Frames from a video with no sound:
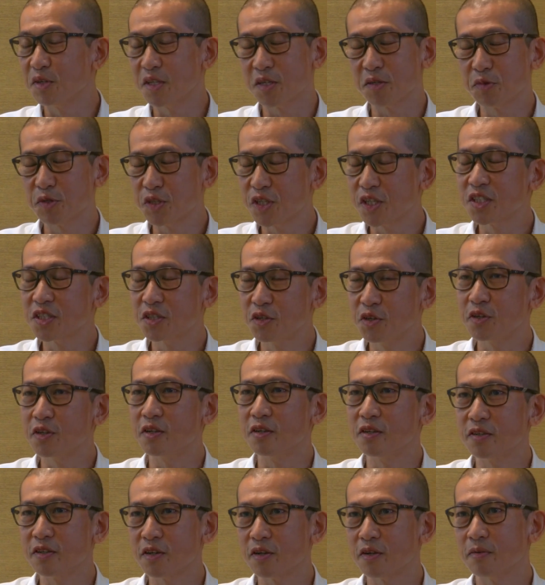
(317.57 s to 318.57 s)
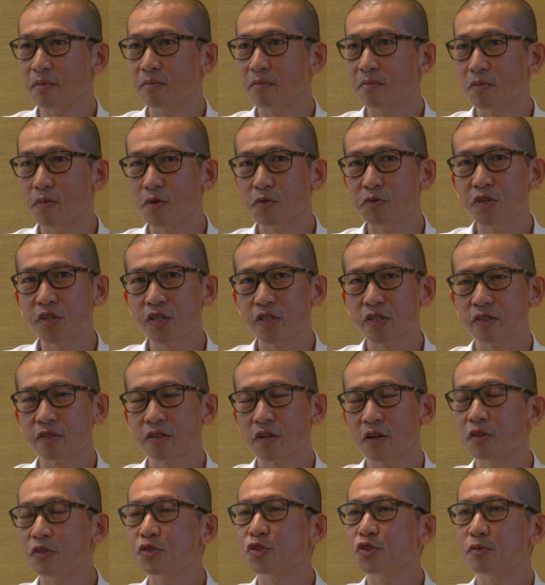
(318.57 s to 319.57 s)
which is good. The
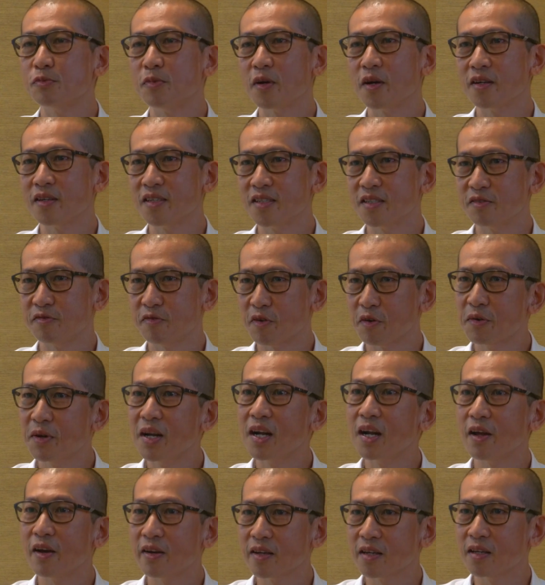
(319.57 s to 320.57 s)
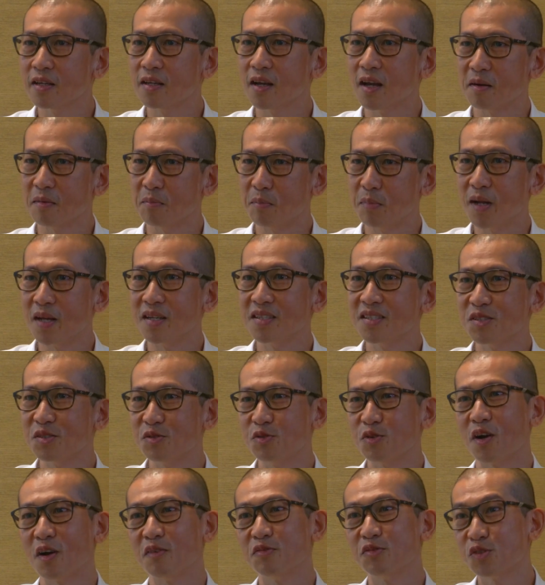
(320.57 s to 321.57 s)
Mauritian consumer is very lucky and
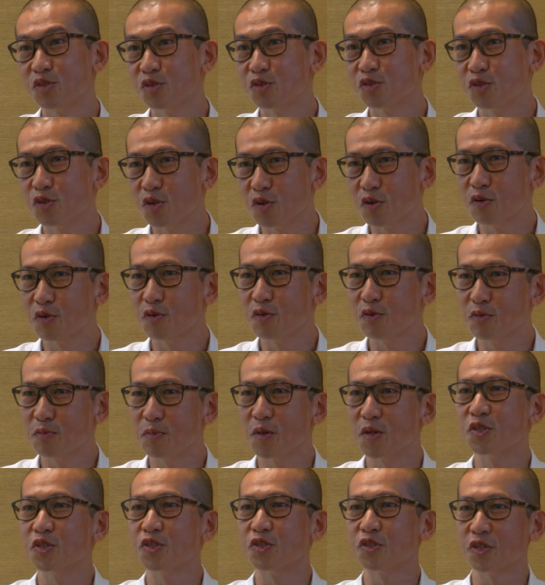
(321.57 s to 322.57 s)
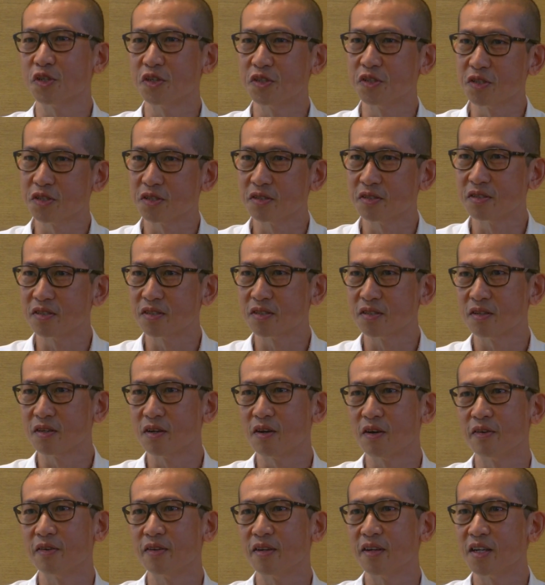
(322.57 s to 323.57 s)
blessed to have so much
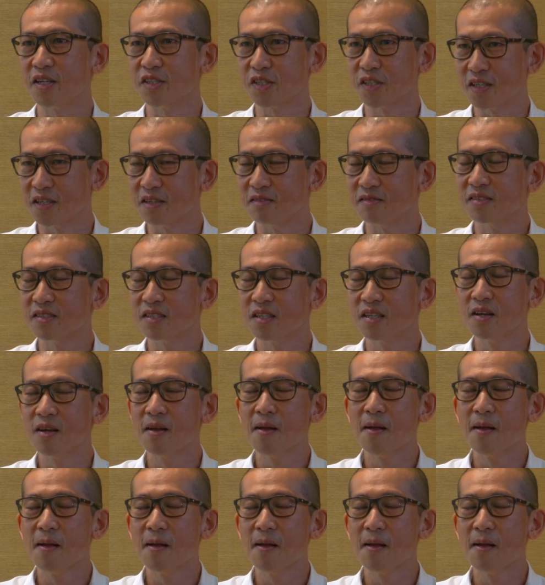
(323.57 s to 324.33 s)
choices on their shelves.